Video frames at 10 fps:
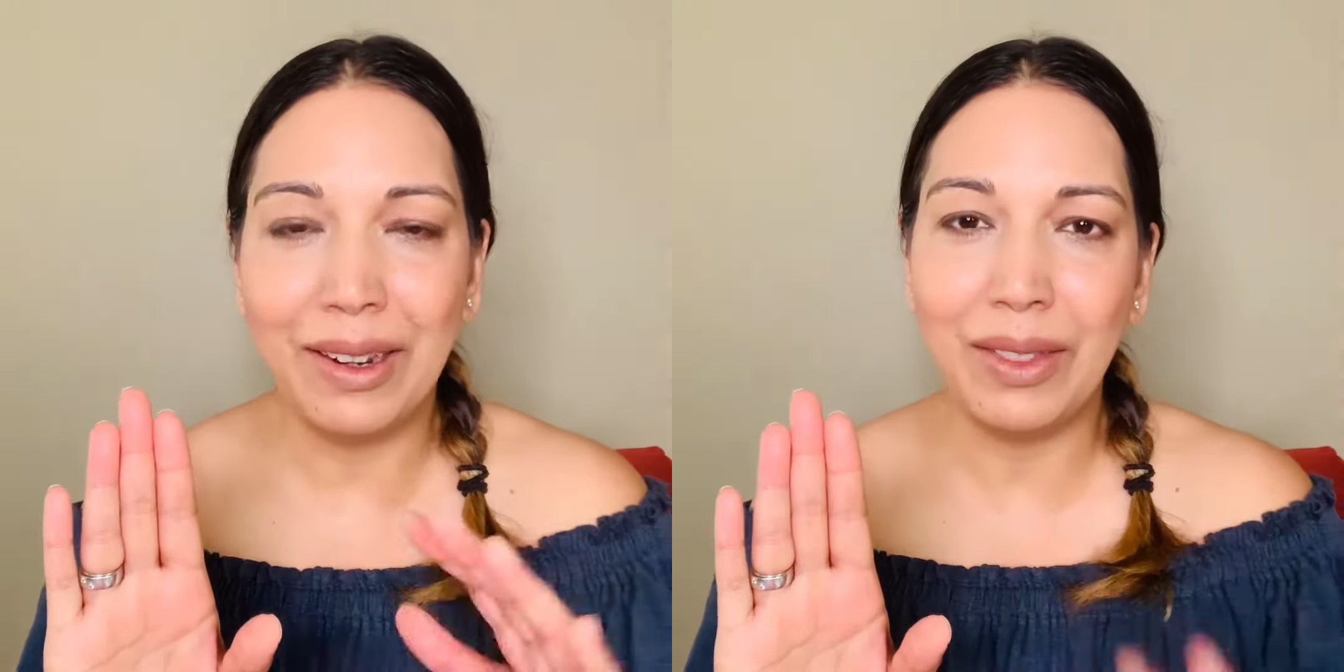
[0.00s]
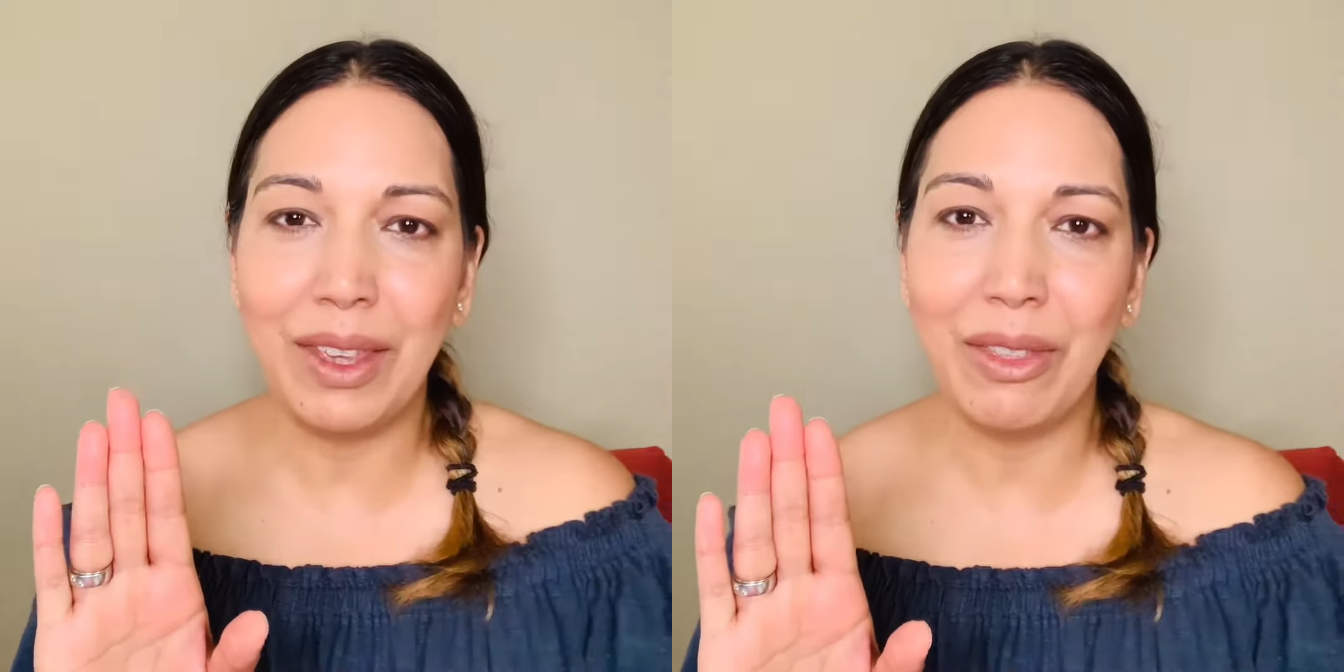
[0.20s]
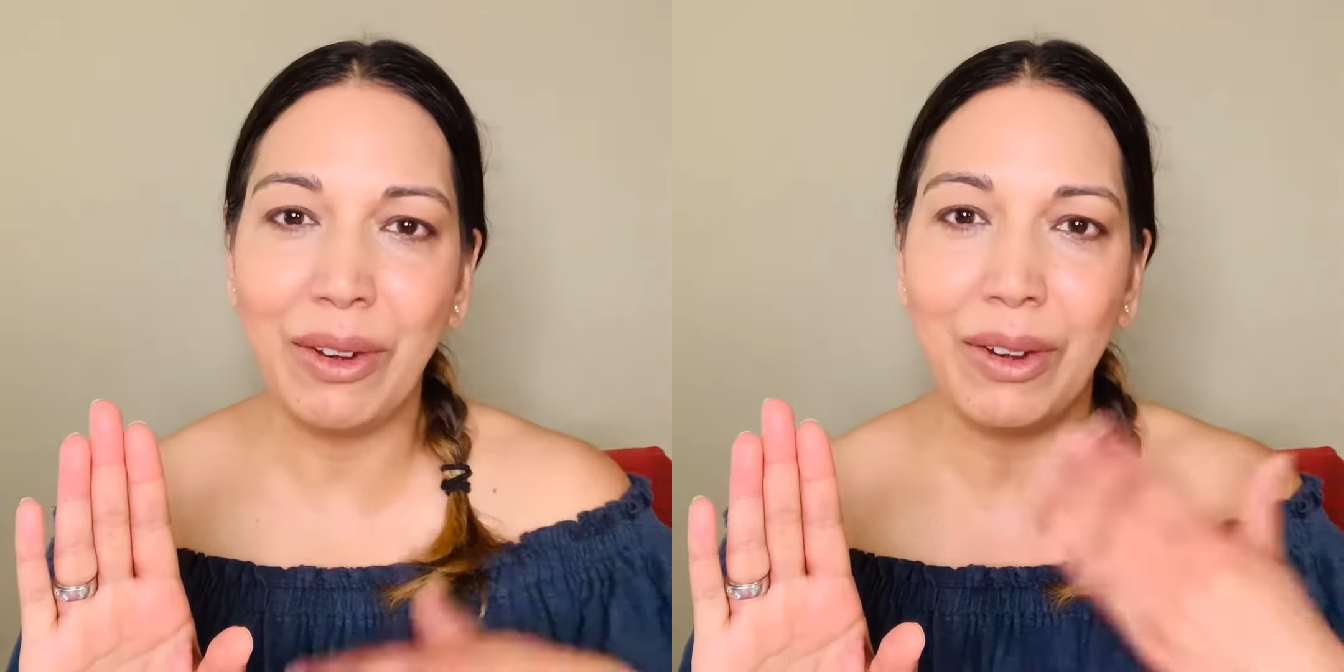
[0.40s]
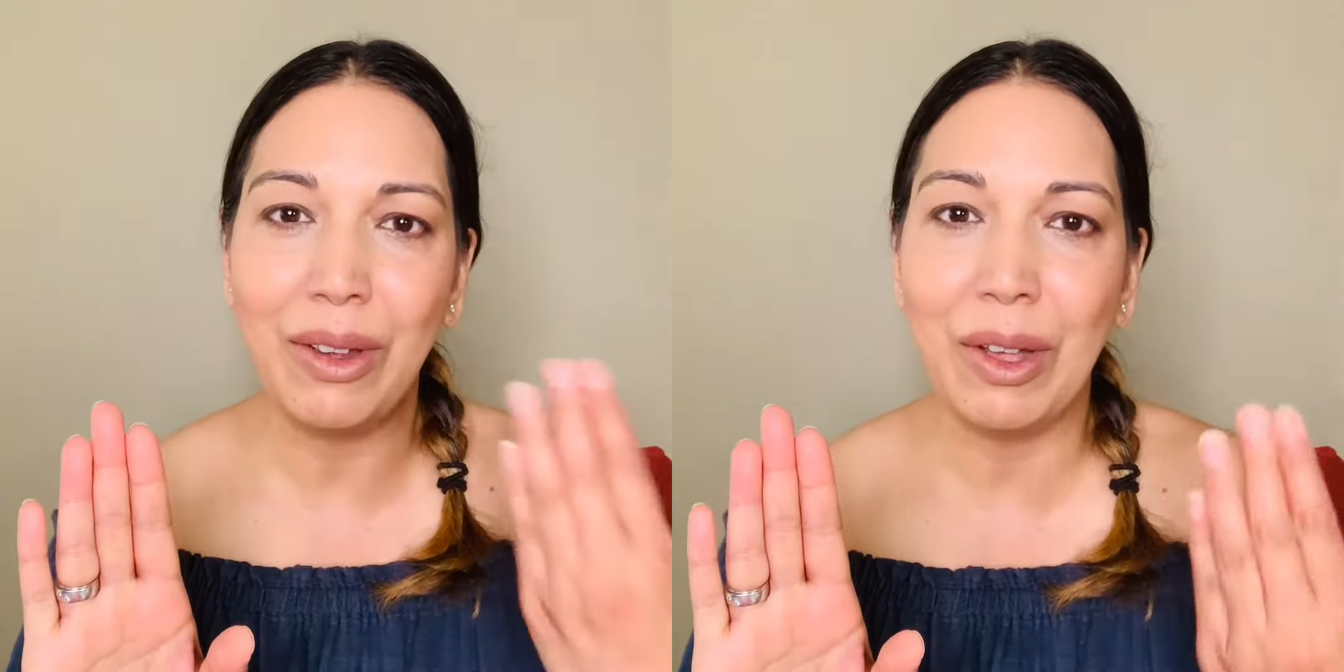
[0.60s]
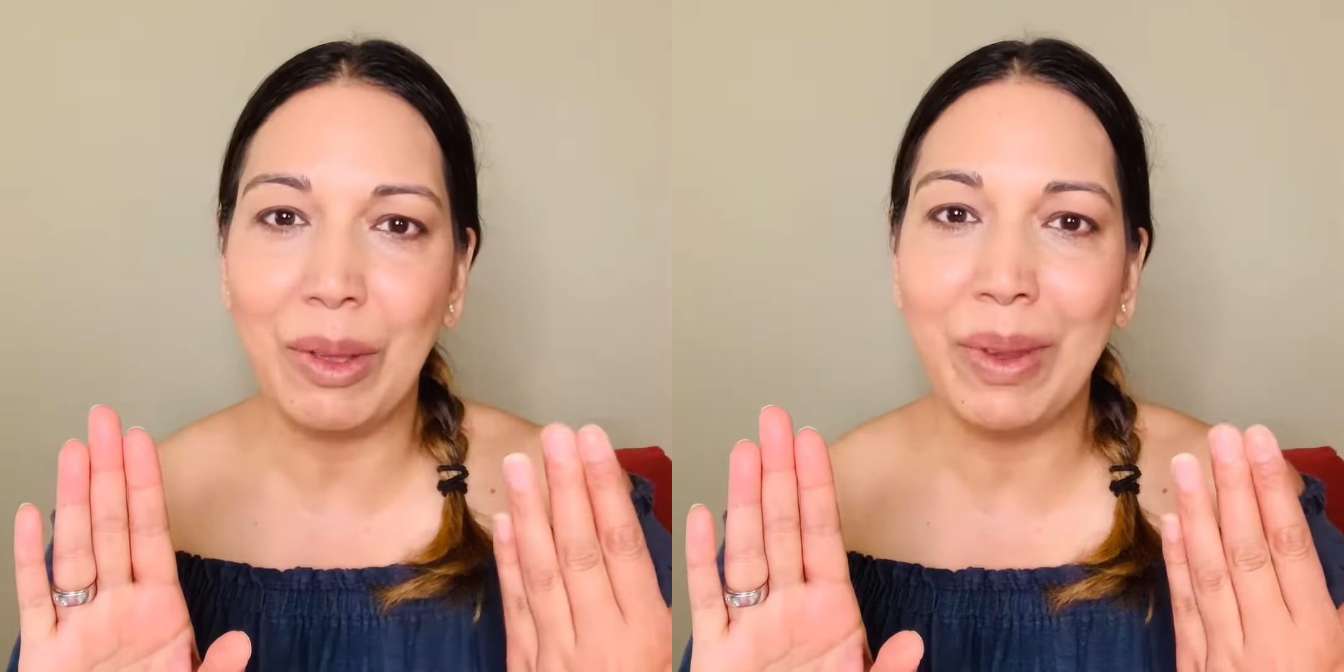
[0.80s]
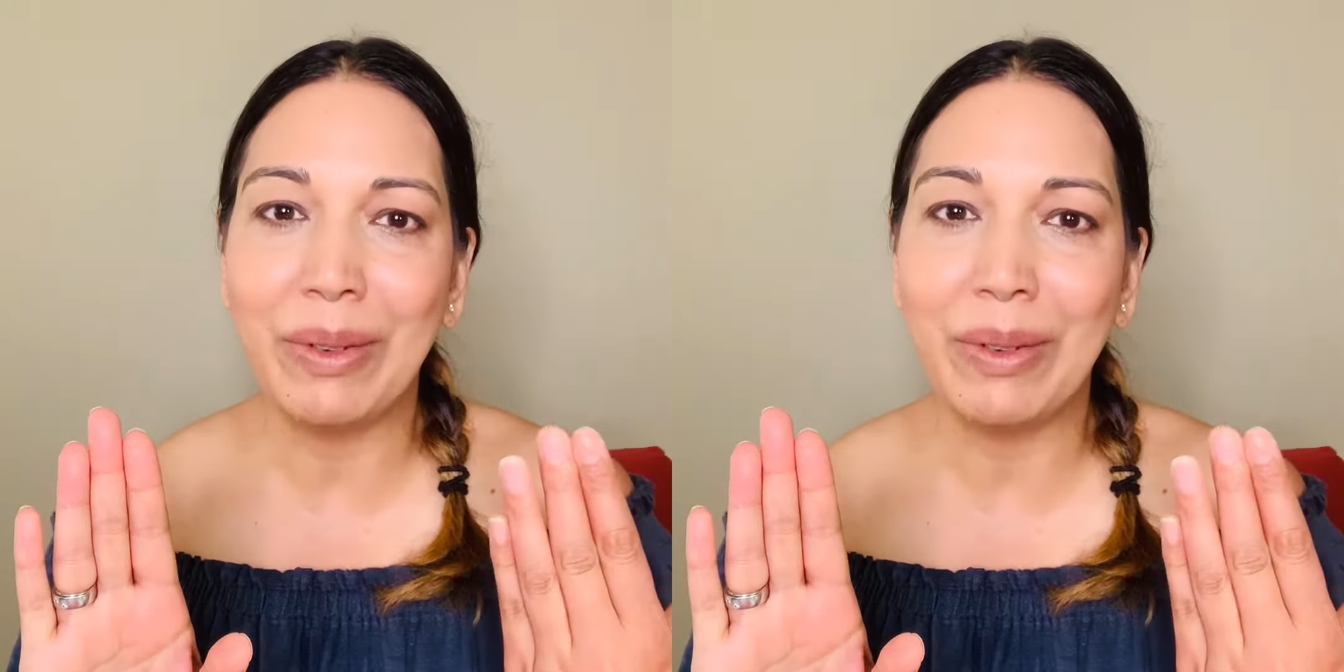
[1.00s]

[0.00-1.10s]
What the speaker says: And on the other column,